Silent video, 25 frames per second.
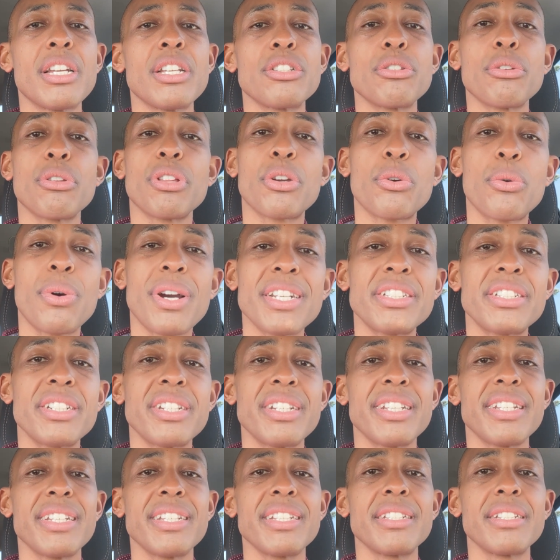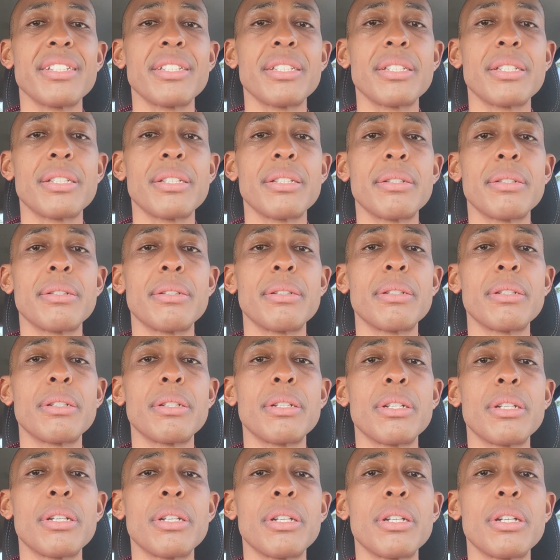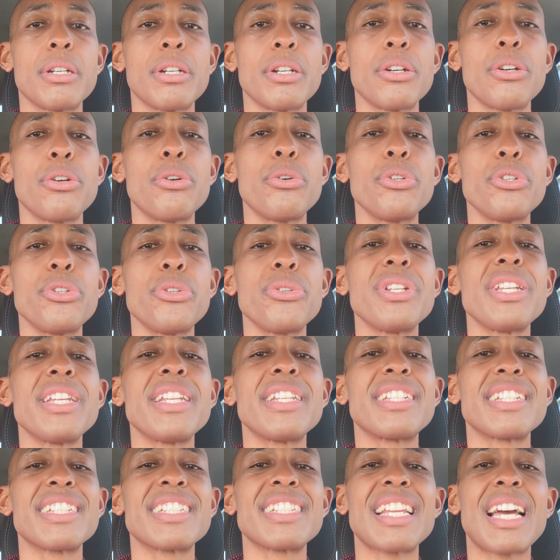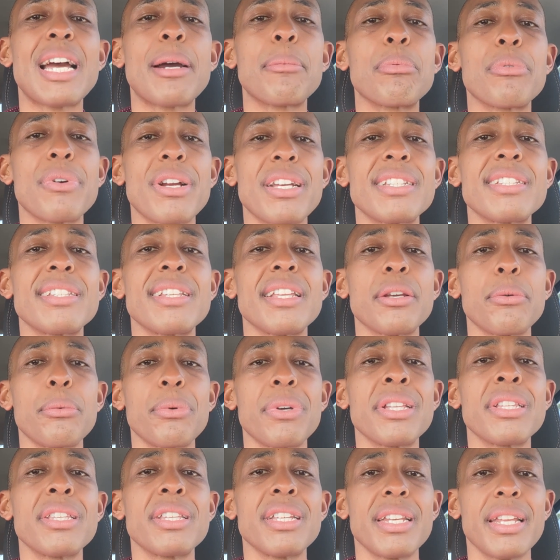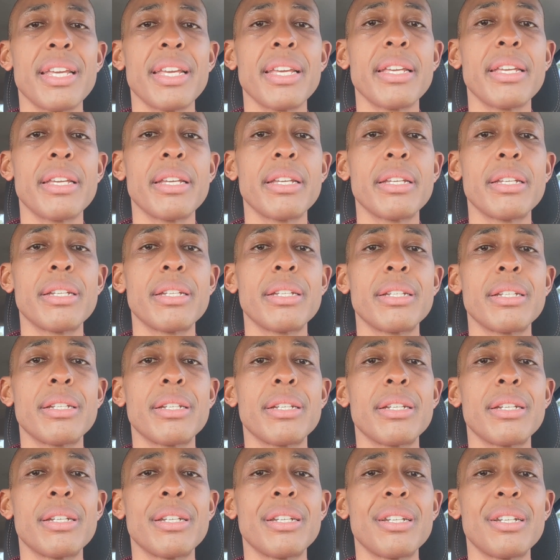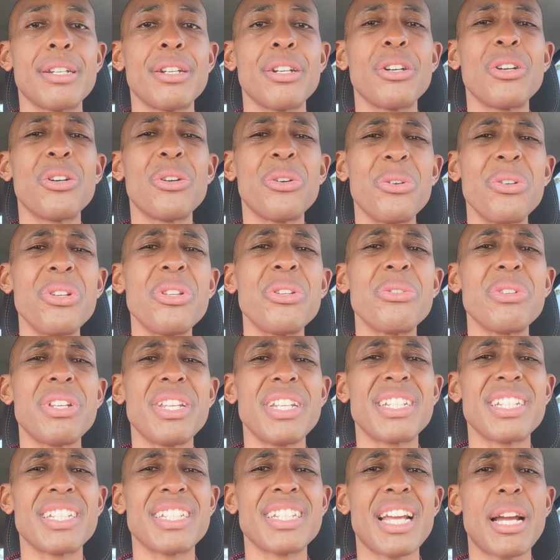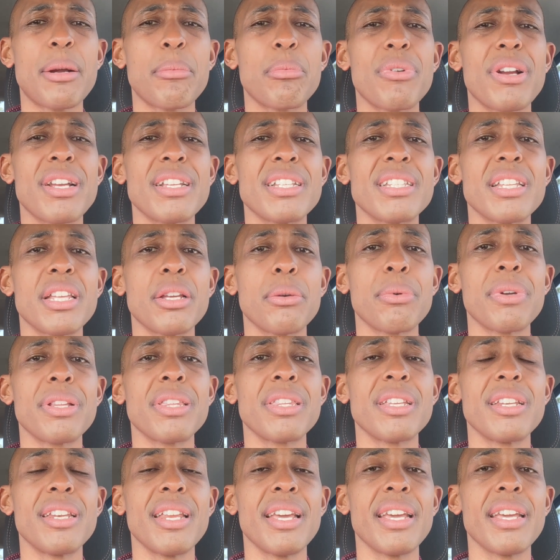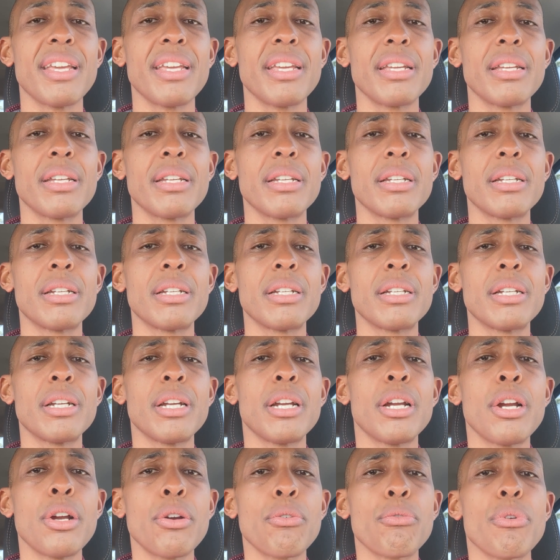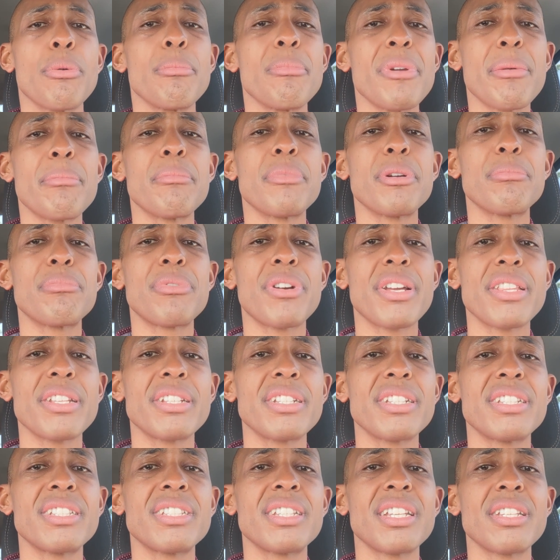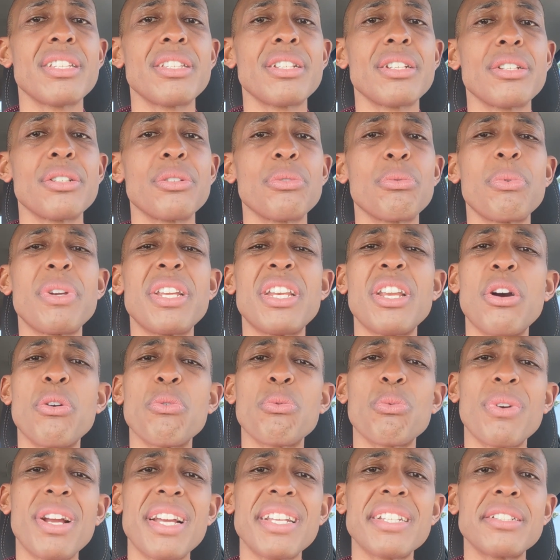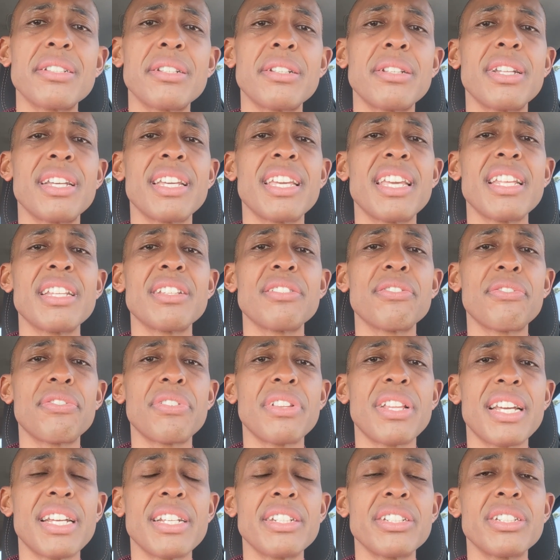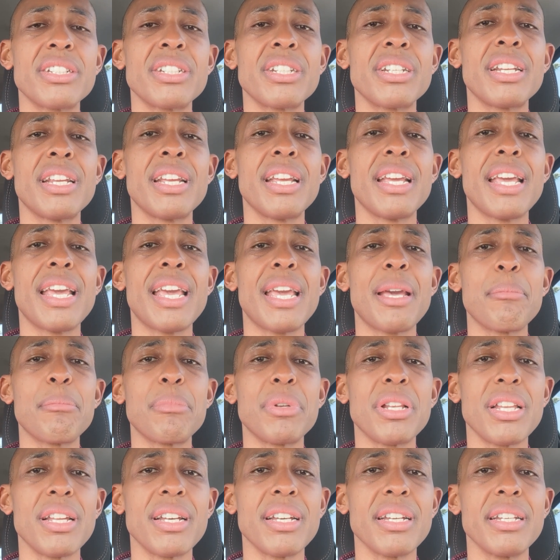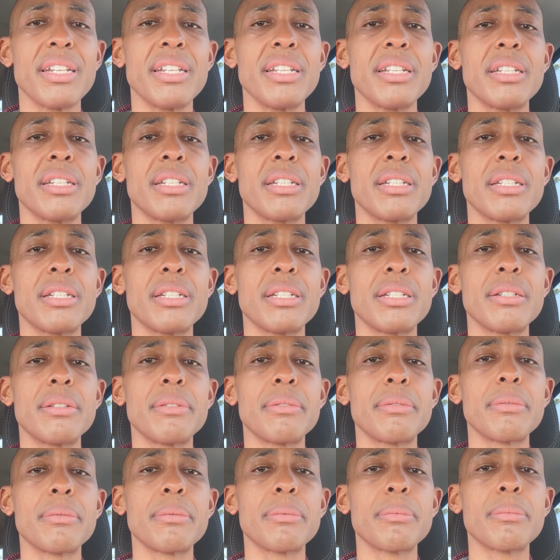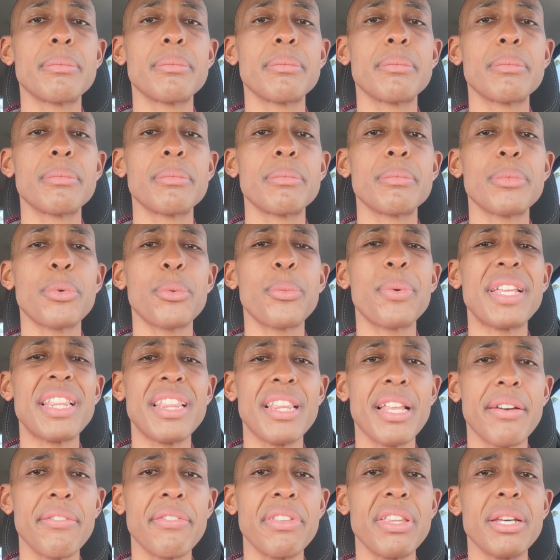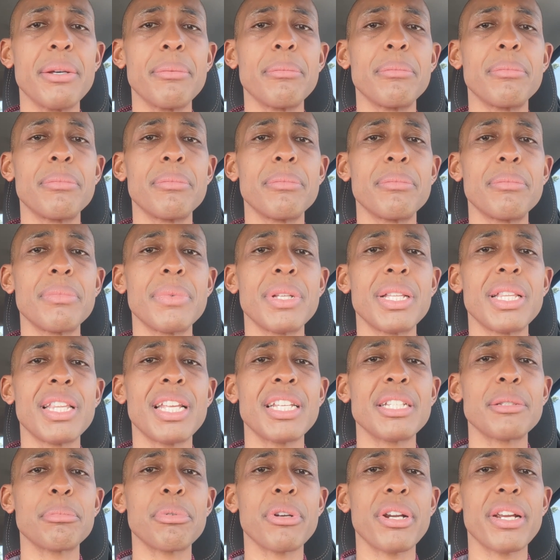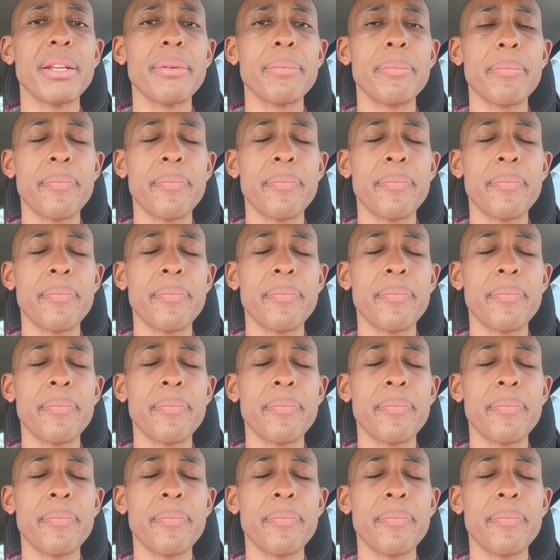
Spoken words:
So the question is, who do you need to stop wrestling with today? Who do you need to stop wrestling with today? Remember, brothers and sisters, we don't wrestle against flesh and blood. We love them. Let's pray.